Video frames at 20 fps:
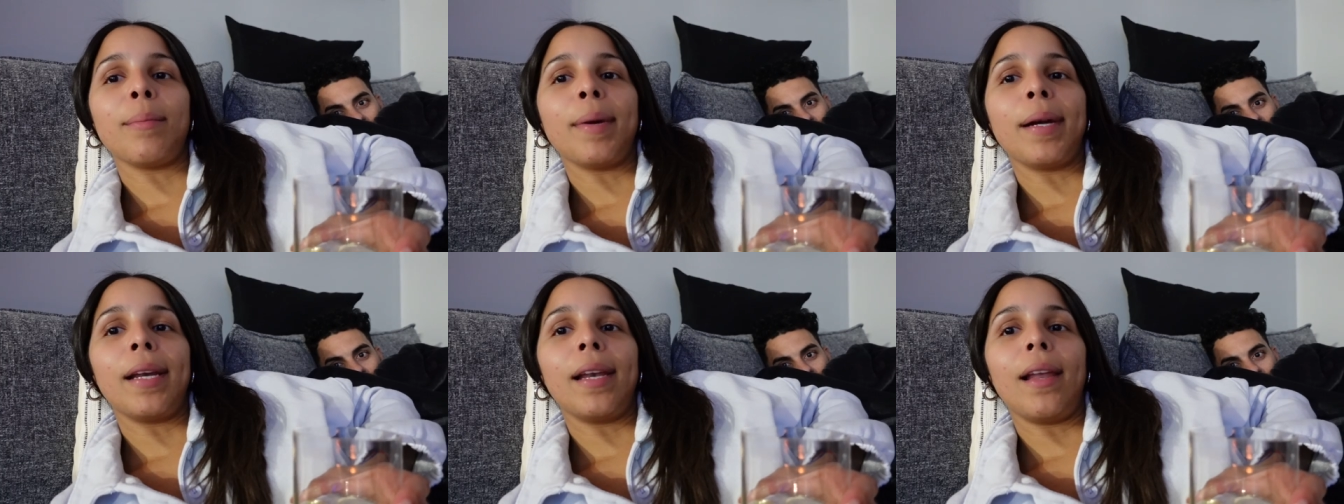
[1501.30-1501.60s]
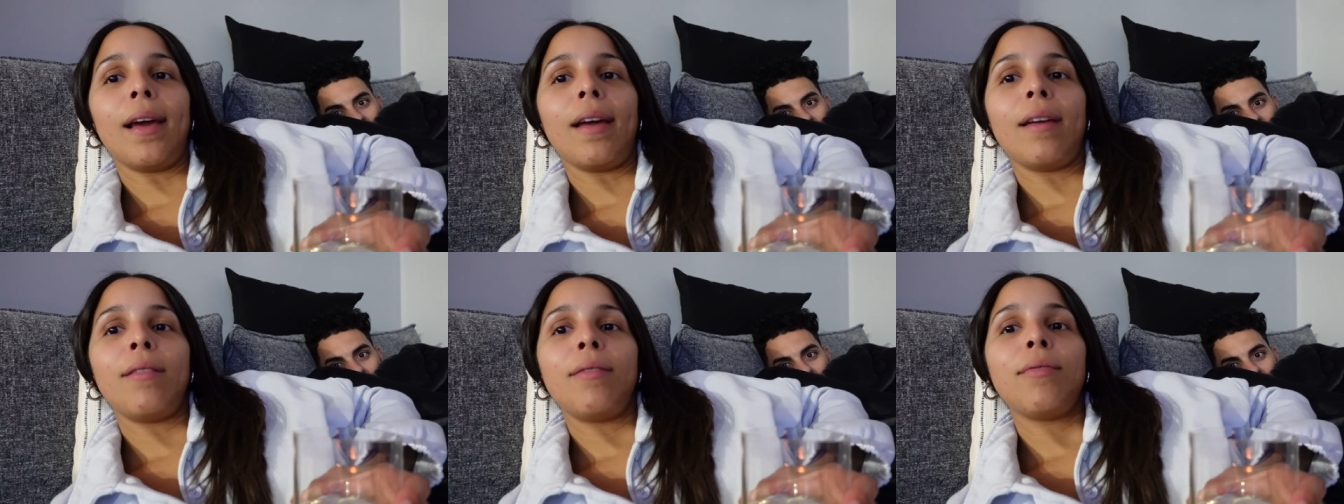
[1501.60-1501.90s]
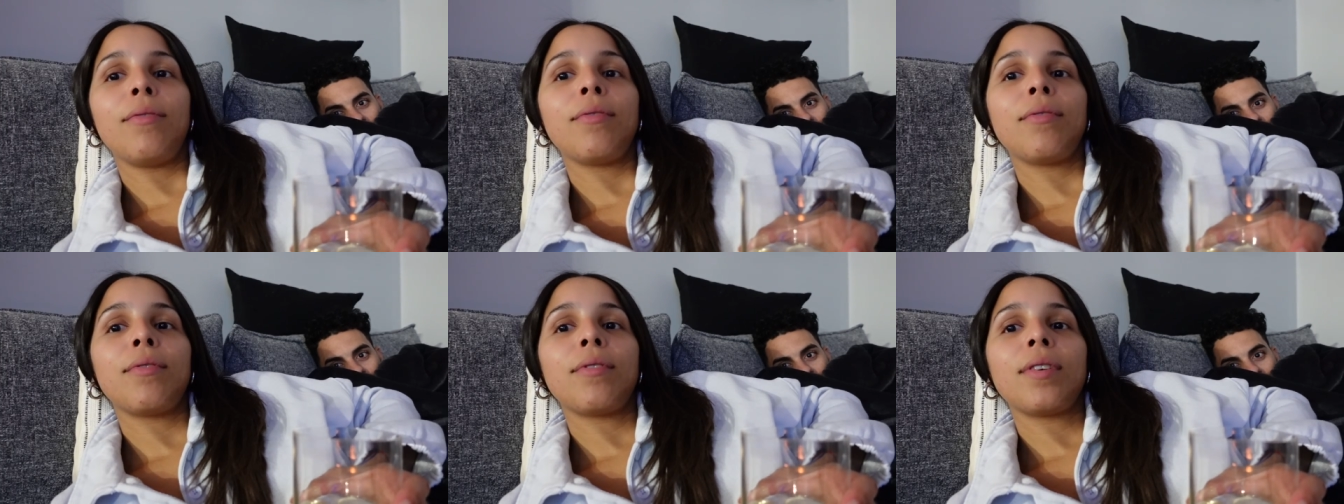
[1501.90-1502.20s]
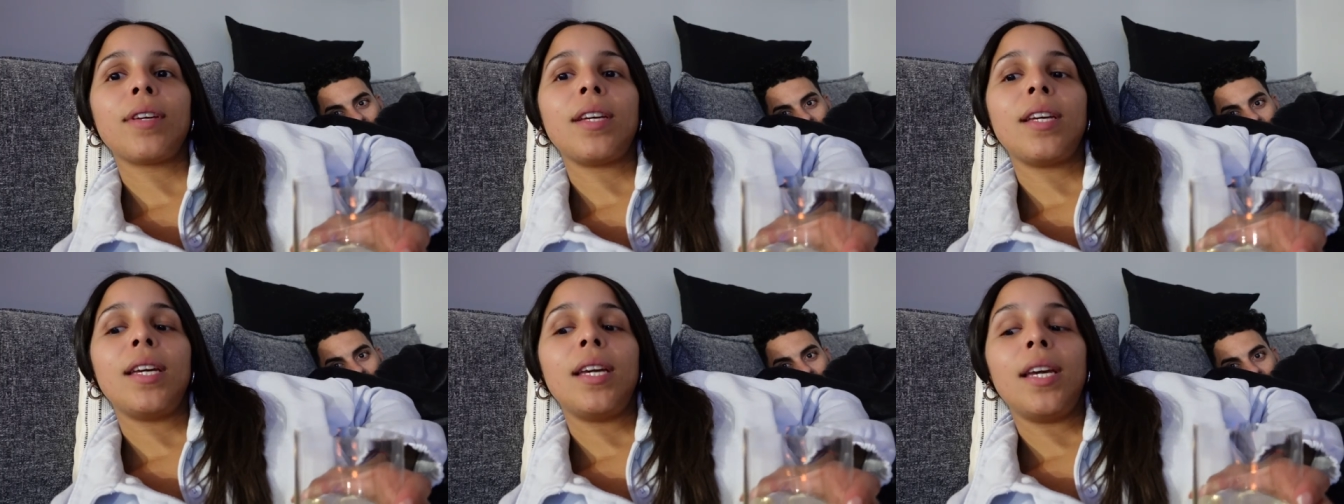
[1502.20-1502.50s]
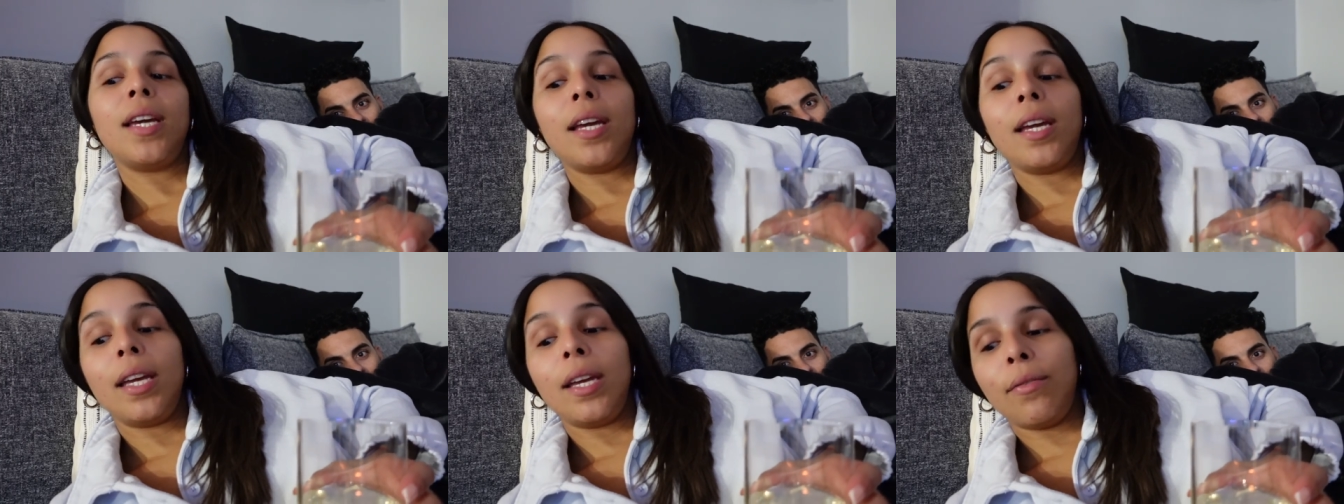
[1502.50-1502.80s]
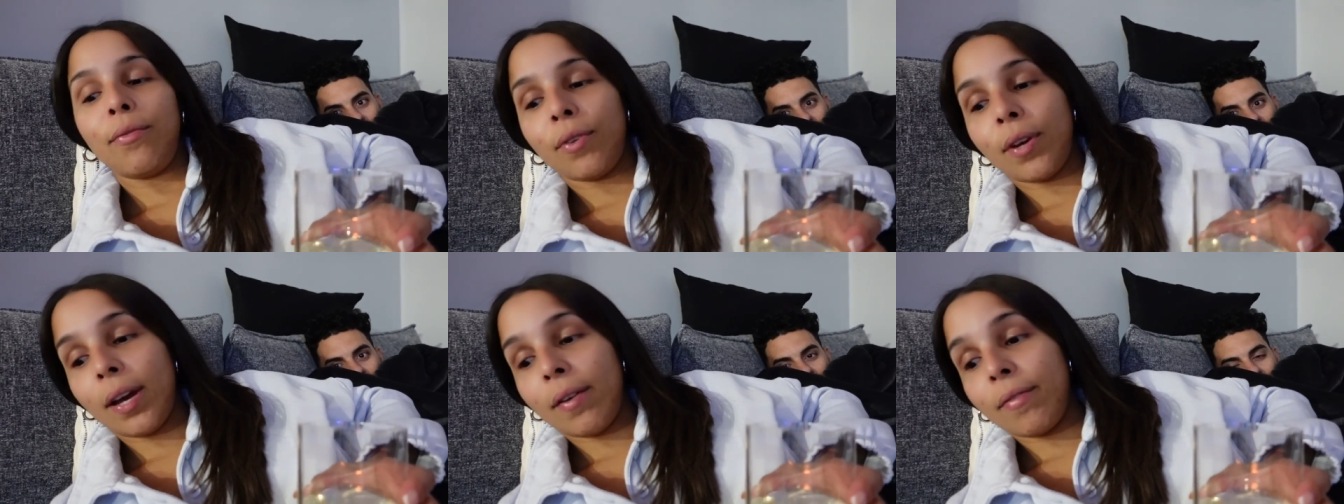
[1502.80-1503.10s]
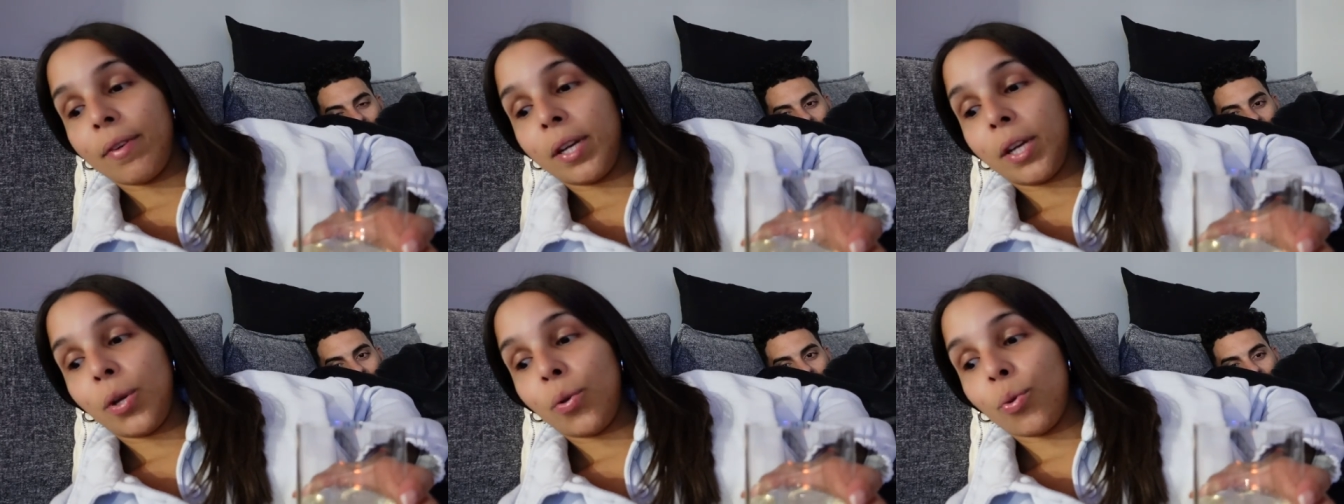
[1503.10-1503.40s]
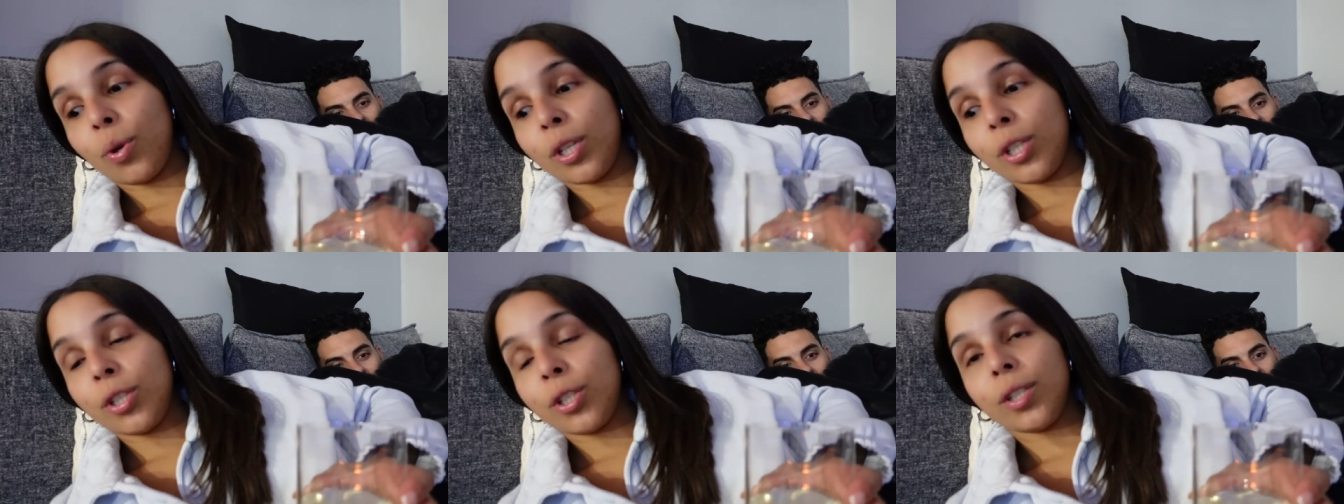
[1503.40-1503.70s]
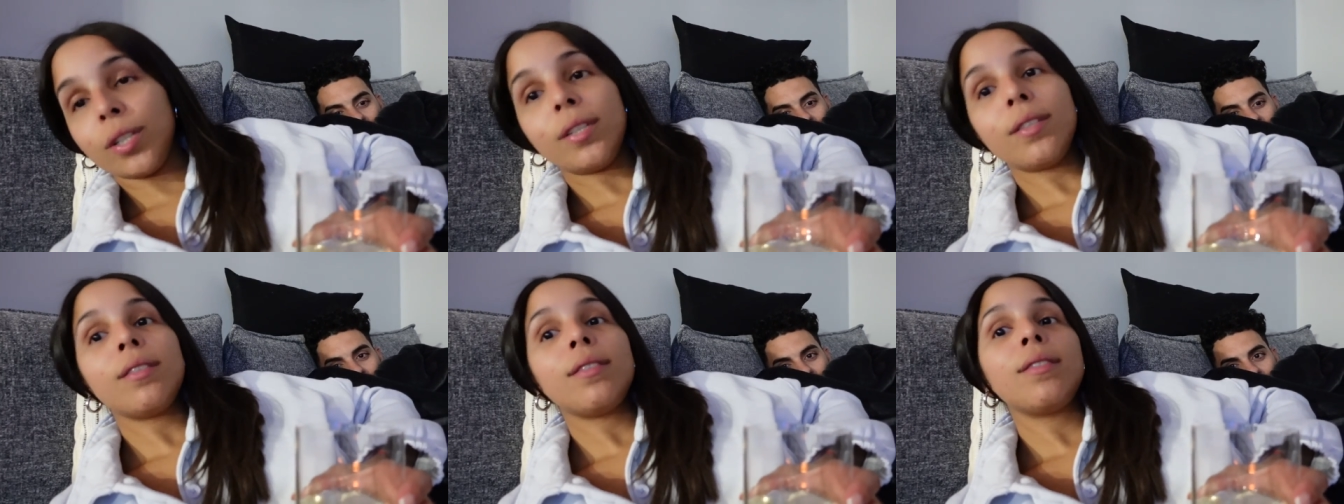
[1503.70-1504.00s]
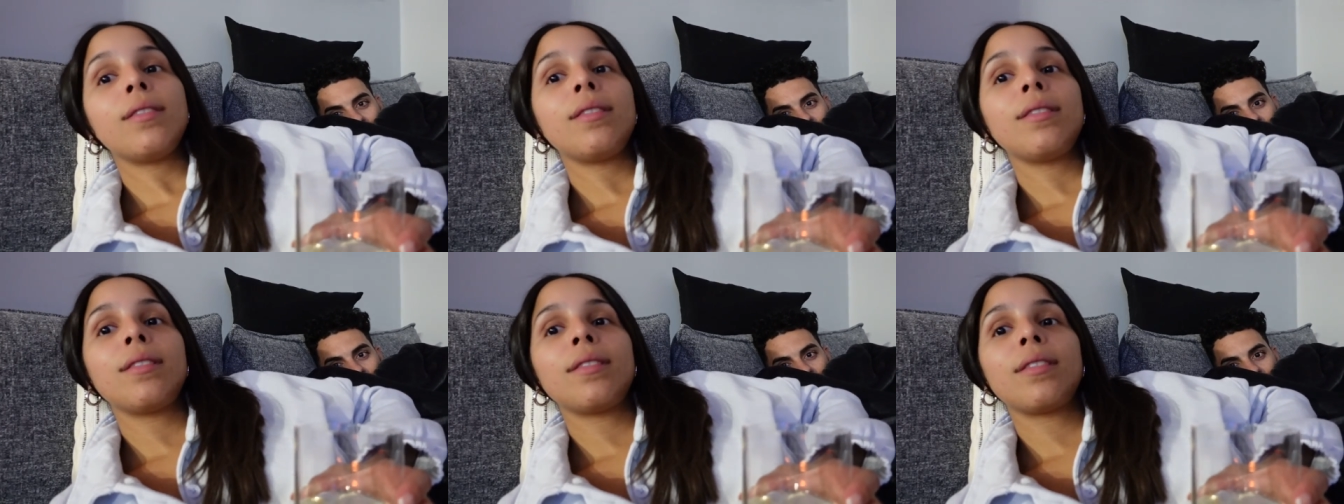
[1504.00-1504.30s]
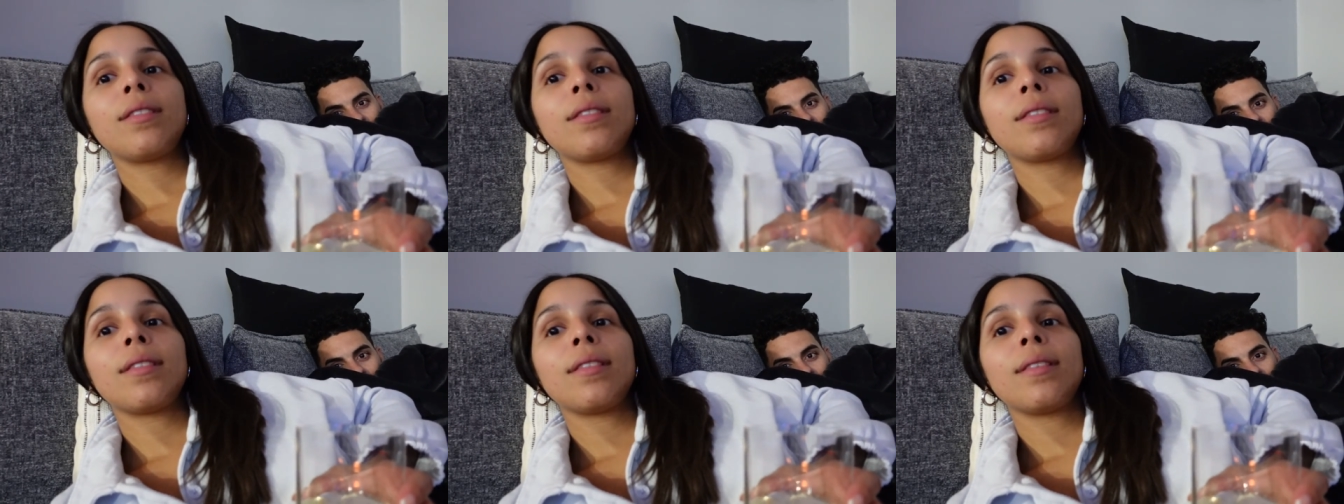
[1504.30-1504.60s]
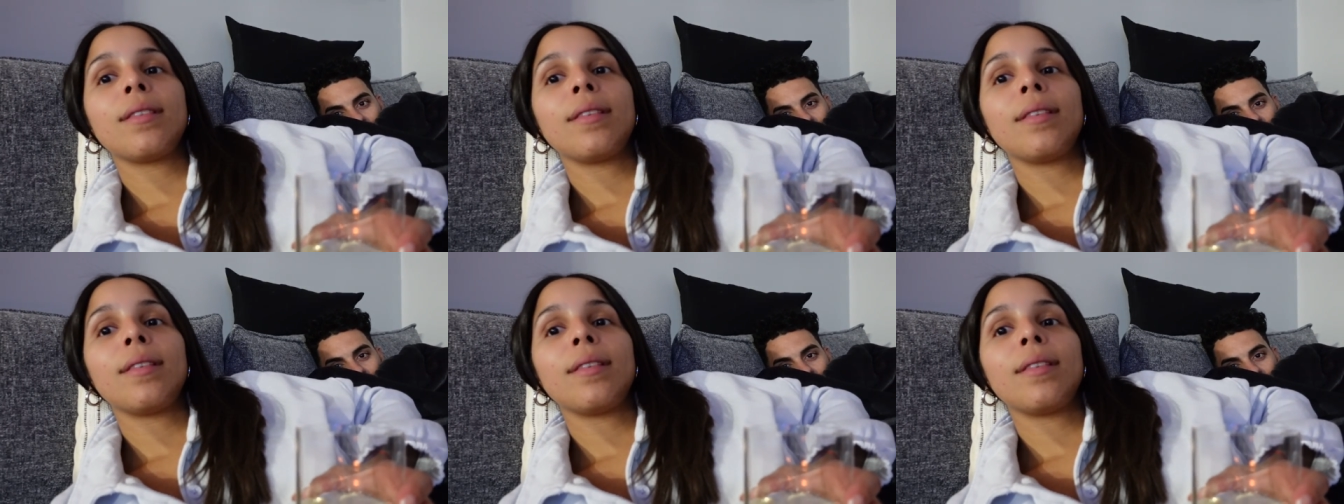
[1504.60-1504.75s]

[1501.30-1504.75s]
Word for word: my life. If you have any questions,